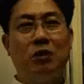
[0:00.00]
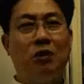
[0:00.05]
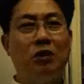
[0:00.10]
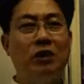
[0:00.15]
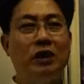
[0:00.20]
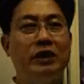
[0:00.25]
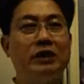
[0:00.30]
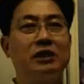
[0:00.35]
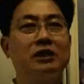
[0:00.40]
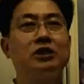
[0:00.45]

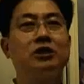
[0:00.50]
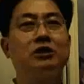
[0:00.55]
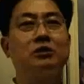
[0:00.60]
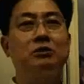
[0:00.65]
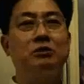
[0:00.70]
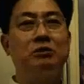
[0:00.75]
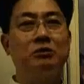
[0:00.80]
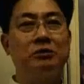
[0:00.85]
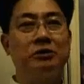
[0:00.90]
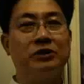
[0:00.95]
little
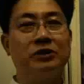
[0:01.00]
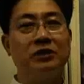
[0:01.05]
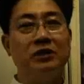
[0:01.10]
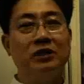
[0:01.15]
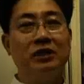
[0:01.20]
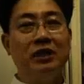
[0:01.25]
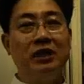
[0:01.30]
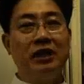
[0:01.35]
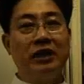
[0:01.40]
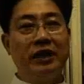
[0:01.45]
schools
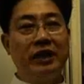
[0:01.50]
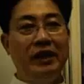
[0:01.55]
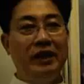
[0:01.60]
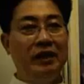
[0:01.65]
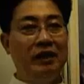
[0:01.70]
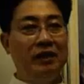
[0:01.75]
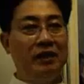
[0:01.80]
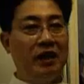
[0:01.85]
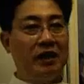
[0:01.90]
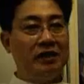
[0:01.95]
in
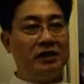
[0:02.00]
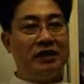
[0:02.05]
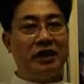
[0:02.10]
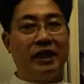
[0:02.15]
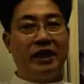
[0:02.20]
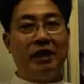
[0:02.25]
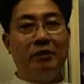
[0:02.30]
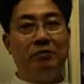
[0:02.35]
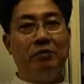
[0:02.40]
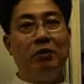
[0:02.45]

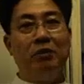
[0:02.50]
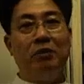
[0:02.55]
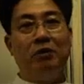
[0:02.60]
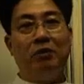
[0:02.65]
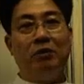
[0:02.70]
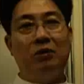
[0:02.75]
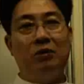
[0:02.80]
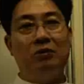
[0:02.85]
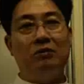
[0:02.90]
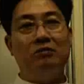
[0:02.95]

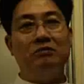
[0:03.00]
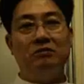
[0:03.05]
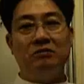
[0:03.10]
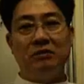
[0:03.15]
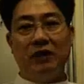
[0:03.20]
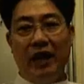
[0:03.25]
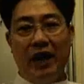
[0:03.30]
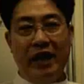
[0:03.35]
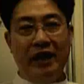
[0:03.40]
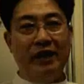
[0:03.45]
Singapore
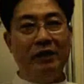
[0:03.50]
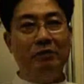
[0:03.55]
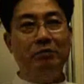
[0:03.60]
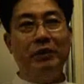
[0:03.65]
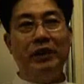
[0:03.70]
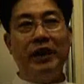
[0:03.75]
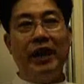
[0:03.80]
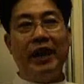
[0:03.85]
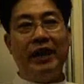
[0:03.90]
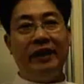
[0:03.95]
and in
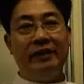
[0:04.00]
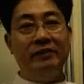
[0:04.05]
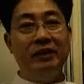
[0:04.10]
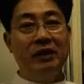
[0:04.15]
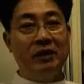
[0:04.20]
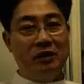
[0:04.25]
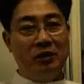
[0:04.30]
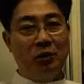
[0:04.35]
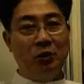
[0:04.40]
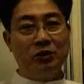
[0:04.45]
Penang,
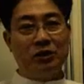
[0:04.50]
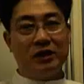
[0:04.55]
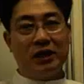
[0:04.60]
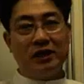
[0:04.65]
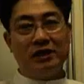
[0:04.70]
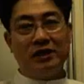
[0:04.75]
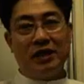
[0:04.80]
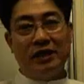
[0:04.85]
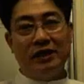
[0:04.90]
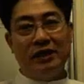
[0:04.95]
those days
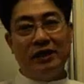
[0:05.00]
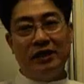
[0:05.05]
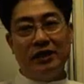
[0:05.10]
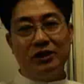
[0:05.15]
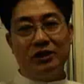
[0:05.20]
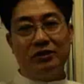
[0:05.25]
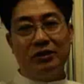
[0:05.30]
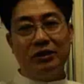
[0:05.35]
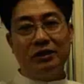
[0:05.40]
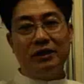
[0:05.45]
under the
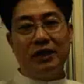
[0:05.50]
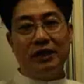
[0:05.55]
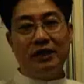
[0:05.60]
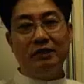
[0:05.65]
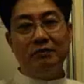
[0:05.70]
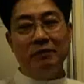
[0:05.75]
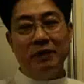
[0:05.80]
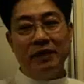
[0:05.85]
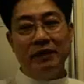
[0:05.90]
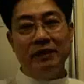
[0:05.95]
Straits
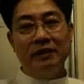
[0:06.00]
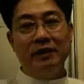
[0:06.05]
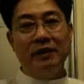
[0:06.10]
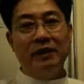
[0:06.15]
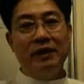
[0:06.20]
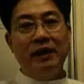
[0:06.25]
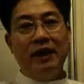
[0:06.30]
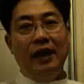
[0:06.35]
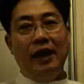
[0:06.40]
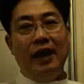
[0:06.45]
Settlement,
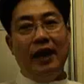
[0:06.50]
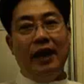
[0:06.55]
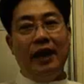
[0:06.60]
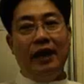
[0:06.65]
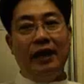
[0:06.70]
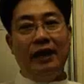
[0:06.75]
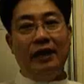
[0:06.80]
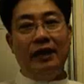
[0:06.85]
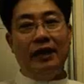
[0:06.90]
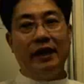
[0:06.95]

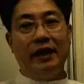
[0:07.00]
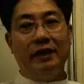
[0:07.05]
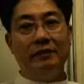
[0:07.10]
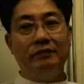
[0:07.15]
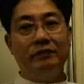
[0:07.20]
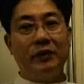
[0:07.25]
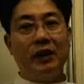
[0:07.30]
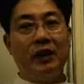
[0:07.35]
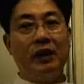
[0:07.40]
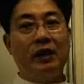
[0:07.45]
and
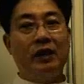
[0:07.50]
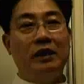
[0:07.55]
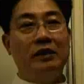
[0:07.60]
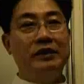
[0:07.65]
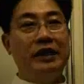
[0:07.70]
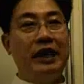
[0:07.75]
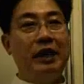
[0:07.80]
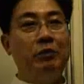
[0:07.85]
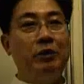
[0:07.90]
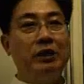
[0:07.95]
they
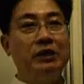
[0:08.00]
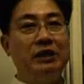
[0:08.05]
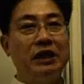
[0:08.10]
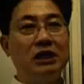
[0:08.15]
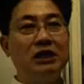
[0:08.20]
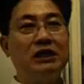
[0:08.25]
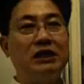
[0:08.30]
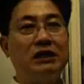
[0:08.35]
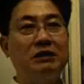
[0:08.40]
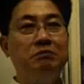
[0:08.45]
were just
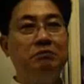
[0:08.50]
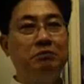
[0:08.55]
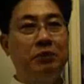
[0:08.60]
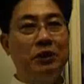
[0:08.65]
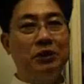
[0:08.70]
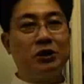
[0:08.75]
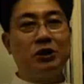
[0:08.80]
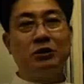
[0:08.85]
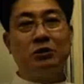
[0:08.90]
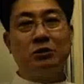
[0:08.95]
simple
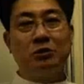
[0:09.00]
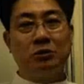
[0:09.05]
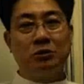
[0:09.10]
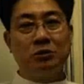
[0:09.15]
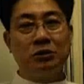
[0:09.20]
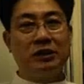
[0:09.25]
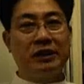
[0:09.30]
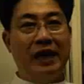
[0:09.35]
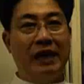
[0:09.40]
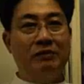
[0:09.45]
schools
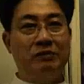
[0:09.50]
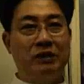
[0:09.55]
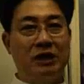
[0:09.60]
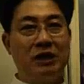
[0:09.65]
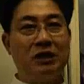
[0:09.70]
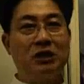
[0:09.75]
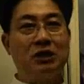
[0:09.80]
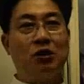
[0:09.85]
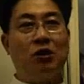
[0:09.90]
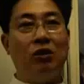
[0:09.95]
that just
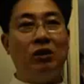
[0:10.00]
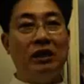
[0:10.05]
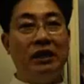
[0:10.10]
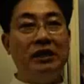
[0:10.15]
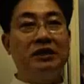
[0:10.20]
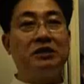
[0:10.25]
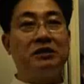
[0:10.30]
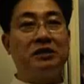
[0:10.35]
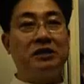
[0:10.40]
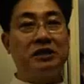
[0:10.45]
taught
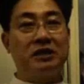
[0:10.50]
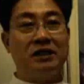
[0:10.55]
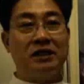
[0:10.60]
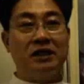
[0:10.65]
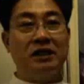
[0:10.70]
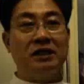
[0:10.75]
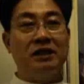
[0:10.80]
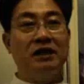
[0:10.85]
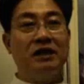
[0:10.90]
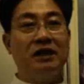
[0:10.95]
literacy,
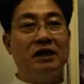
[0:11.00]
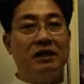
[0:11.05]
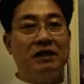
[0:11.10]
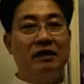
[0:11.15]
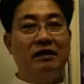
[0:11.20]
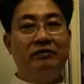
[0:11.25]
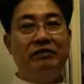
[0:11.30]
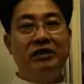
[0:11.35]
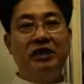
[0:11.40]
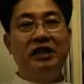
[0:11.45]

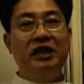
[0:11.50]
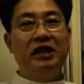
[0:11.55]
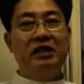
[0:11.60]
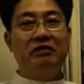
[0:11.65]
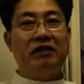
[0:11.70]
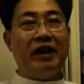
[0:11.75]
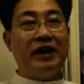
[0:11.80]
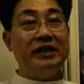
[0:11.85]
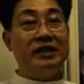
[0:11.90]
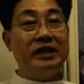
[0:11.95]
reading,
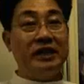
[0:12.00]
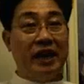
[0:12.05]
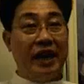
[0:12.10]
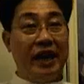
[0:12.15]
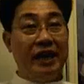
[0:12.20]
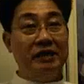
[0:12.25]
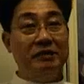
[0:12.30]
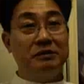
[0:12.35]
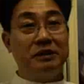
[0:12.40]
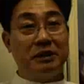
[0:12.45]
writing,
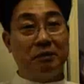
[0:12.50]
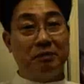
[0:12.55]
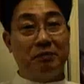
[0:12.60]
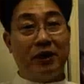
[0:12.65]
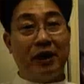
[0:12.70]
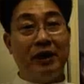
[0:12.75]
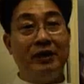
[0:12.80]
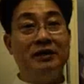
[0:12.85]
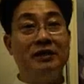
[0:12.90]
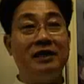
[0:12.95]
and
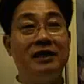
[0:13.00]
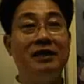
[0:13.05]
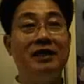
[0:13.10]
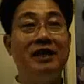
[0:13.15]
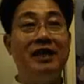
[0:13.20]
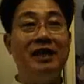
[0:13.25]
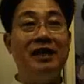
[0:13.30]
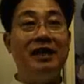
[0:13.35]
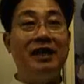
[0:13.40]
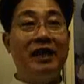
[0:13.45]
surprisingly
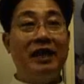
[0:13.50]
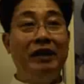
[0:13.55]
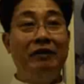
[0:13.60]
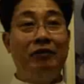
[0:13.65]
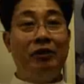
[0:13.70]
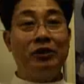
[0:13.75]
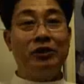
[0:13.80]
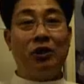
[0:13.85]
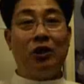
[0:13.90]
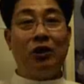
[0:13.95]
it was
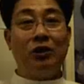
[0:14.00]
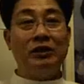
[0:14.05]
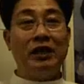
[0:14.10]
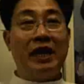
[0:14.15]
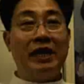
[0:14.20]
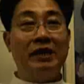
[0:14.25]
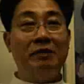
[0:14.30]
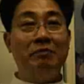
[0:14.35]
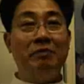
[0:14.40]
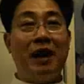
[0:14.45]
all done
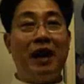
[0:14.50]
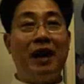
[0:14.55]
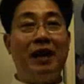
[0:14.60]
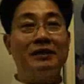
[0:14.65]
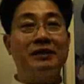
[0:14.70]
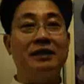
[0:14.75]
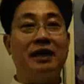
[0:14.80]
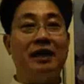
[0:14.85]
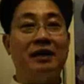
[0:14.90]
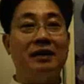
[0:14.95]
in Bahasa,